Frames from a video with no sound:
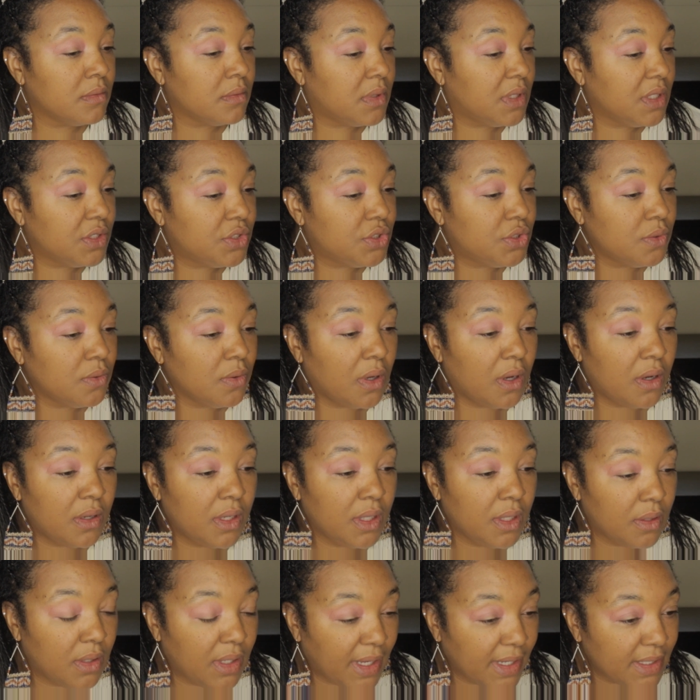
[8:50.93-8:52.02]
that you
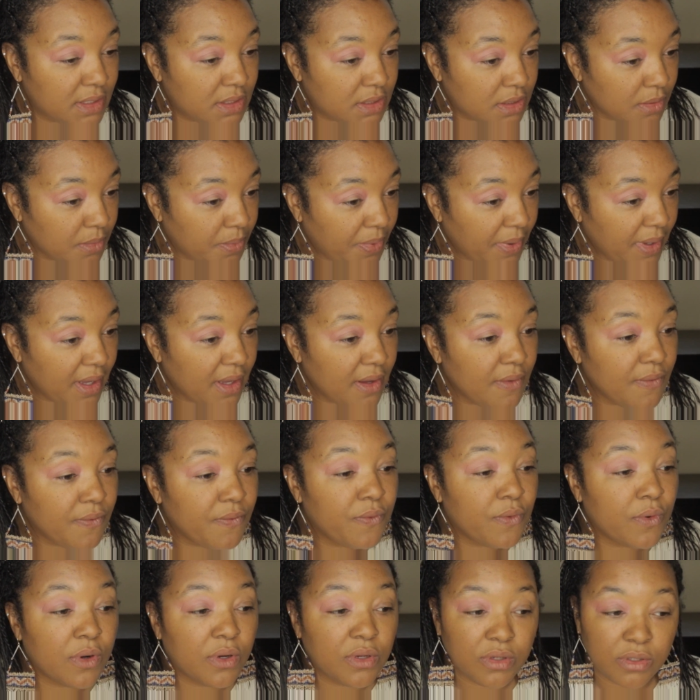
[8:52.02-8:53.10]
only like to pay
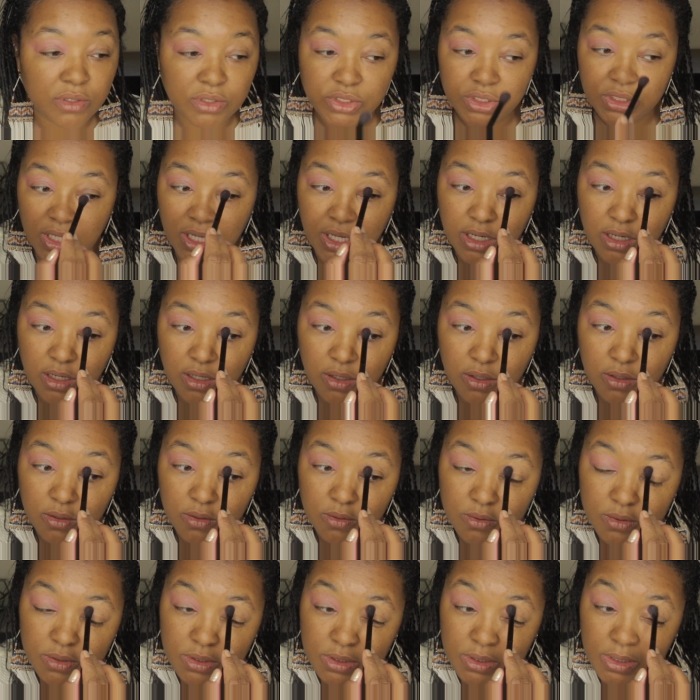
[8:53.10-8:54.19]
for your
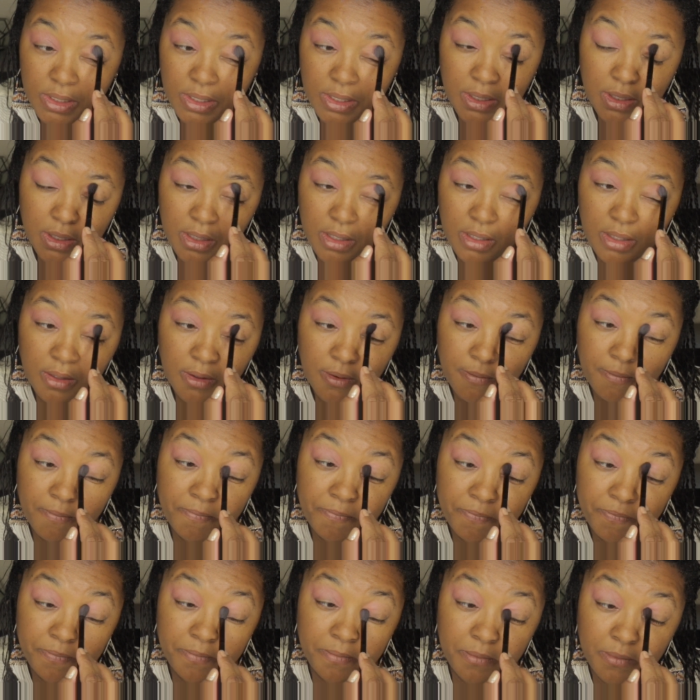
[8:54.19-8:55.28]
shadows.
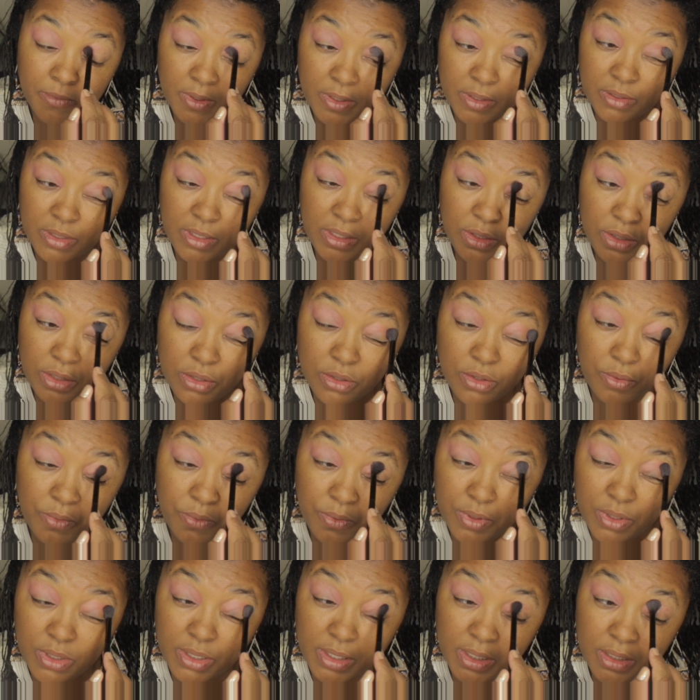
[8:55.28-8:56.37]
This is a
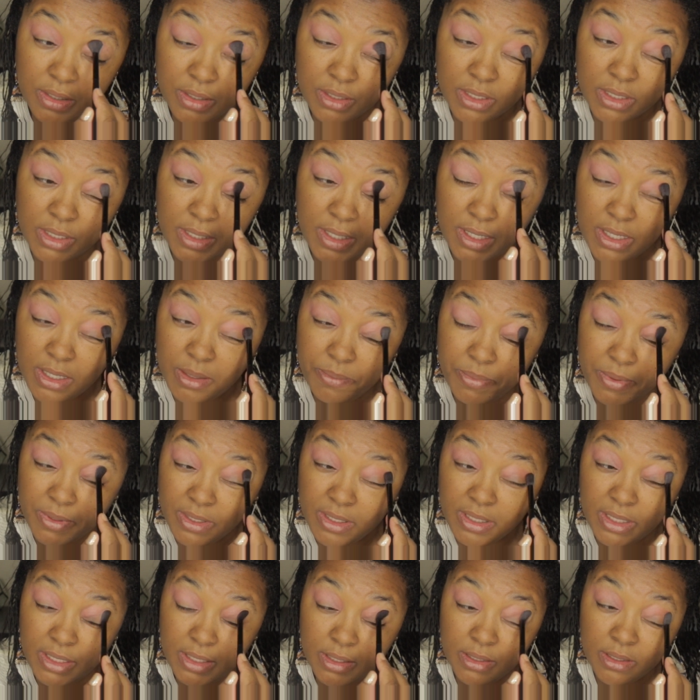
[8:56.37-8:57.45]
really good
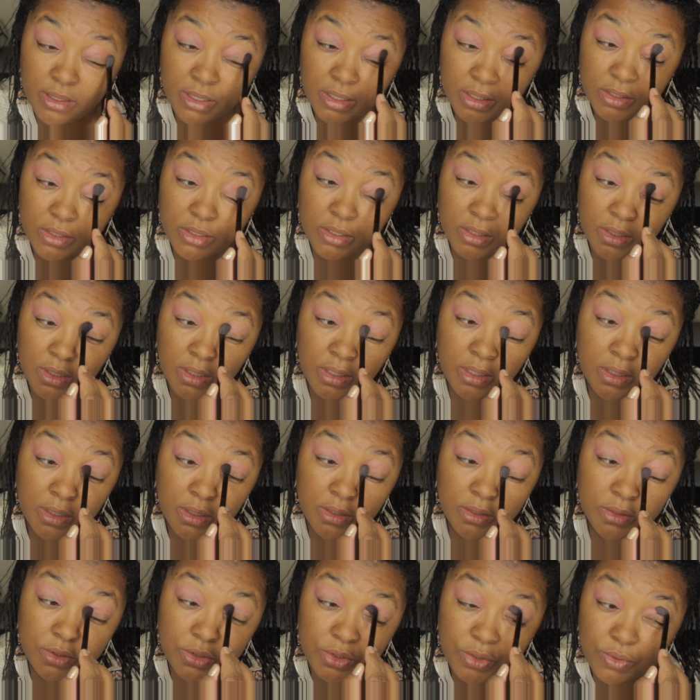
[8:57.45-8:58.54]
company
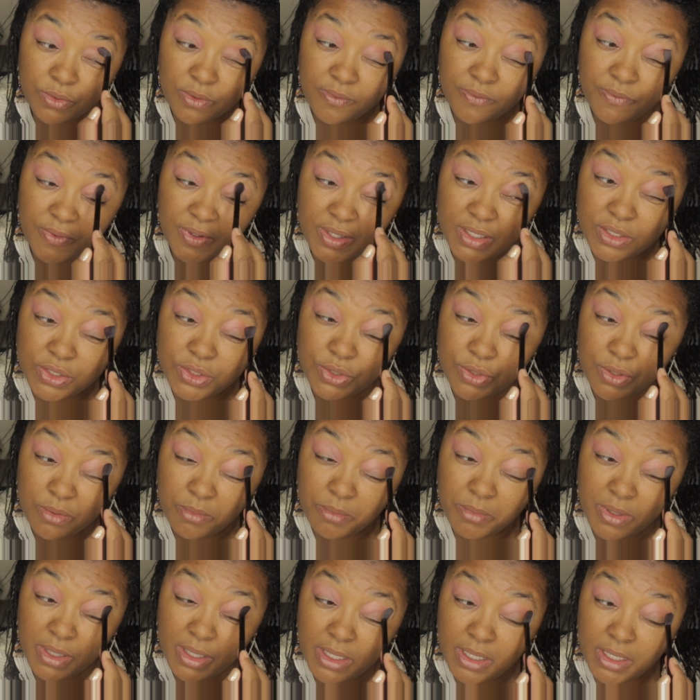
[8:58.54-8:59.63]
to invest your
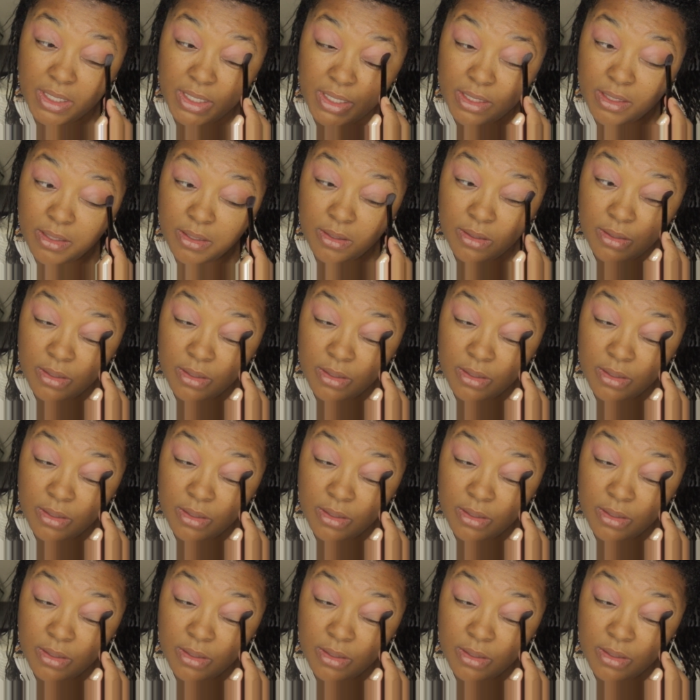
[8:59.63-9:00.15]
money,